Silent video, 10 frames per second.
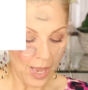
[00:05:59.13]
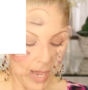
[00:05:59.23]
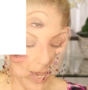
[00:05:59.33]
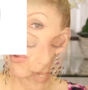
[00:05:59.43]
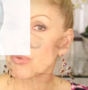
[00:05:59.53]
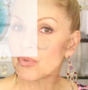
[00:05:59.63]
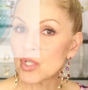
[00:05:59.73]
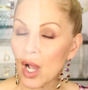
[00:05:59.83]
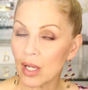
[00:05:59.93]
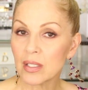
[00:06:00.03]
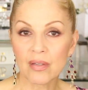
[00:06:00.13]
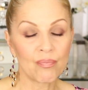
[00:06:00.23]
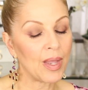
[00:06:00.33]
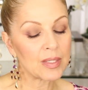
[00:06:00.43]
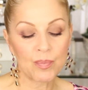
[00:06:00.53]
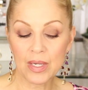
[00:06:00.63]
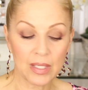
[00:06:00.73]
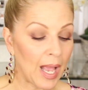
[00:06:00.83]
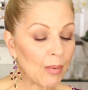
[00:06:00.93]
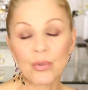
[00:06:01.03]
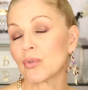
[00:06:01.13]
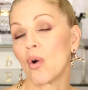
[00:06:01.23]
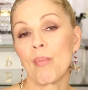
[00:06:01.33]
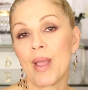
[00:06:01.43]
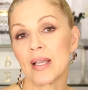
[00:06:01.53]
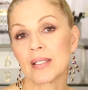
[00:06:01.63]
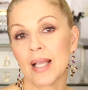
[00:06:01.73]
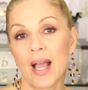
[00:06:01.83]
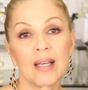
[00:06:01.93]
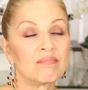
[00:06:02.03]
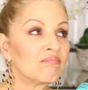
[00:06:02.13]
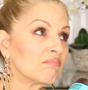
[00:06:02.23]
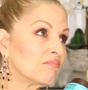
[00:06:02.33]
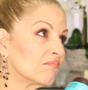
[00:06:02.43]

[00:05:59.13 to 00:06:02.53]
I go and through tons of masks because I will throw a mask on